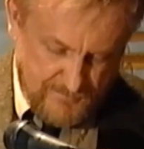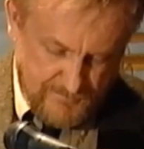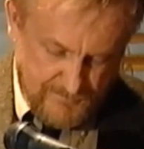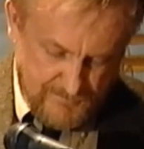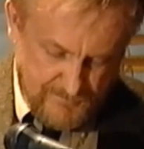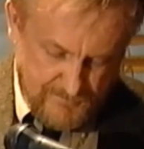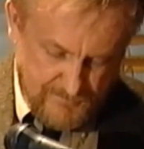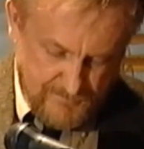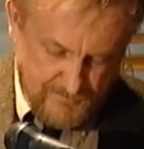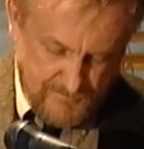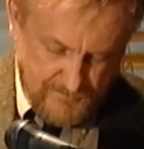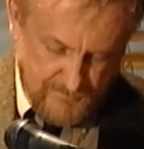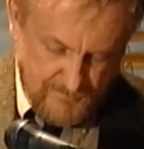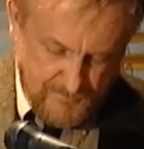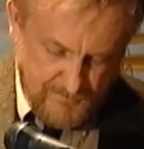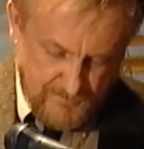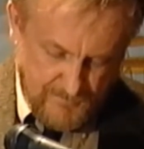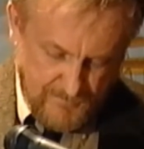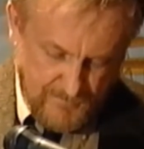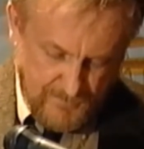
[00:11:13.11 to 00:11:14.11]

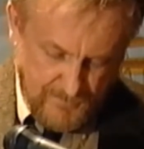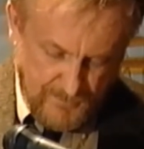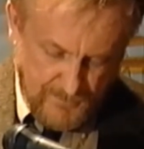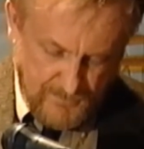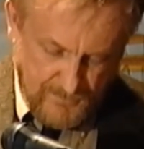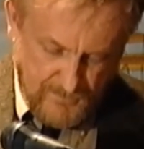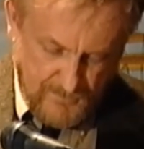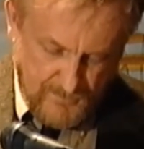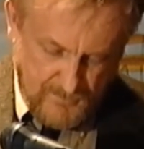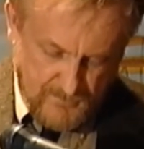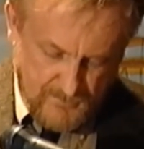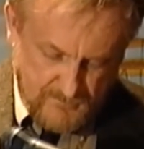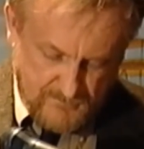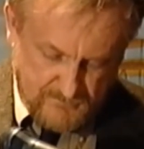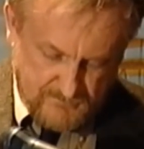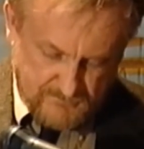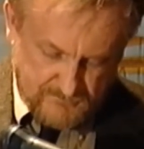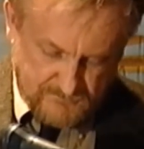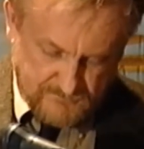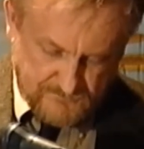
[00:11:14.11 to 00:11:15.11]

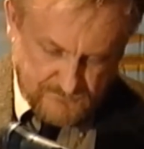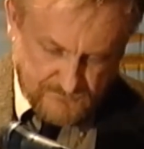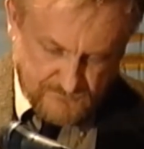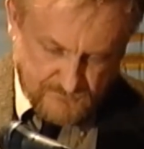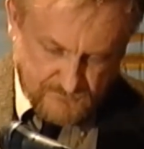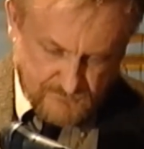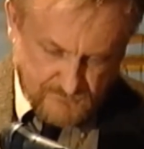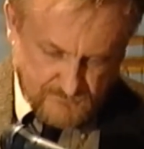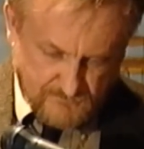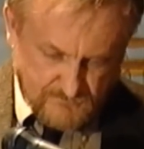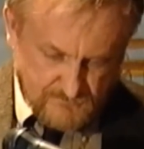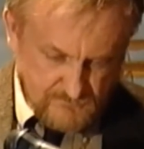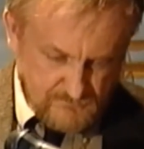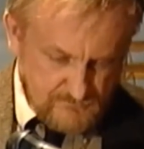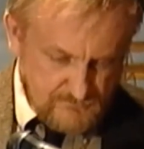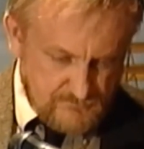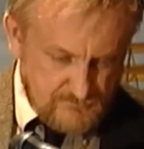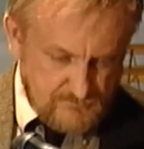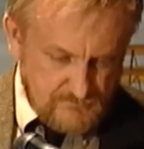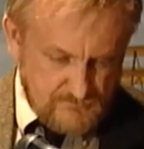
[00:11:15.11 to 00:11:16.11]

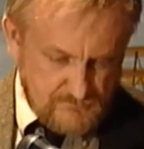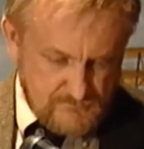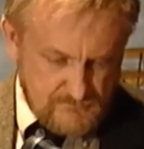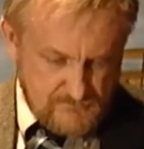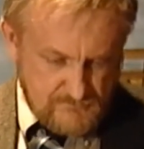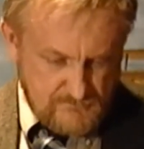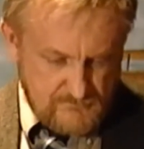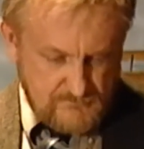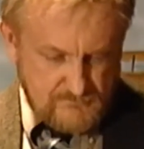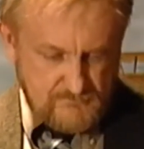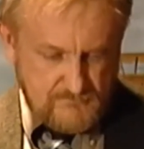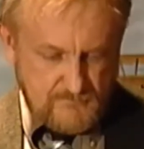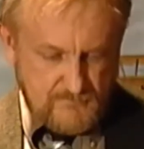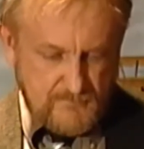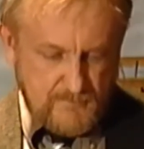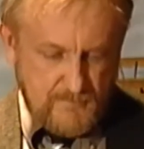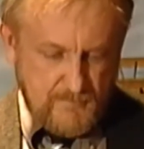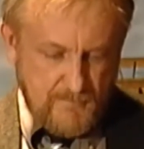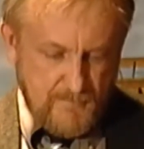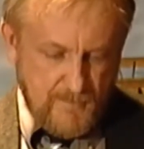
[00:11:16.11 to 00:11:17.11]

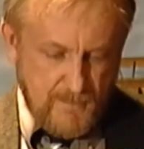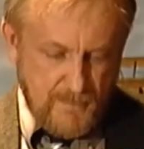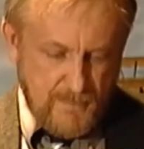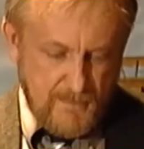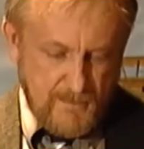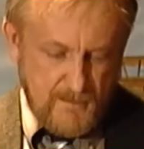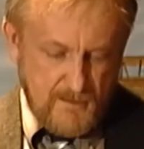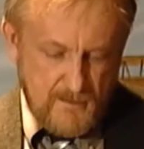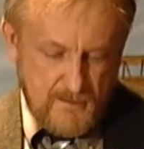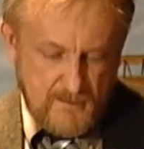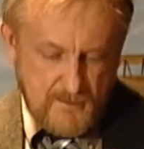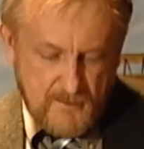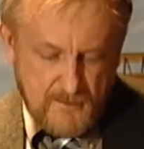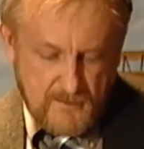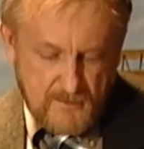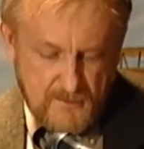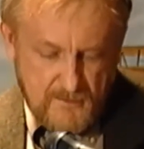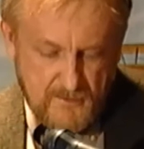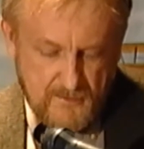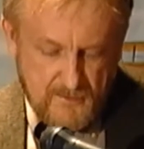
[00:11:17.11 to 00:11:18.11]

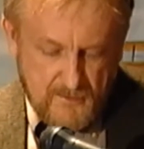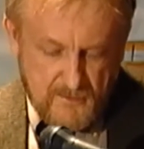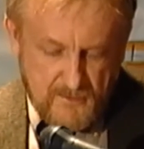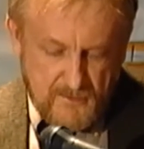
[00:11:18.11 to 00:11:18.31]
Nobody speaks.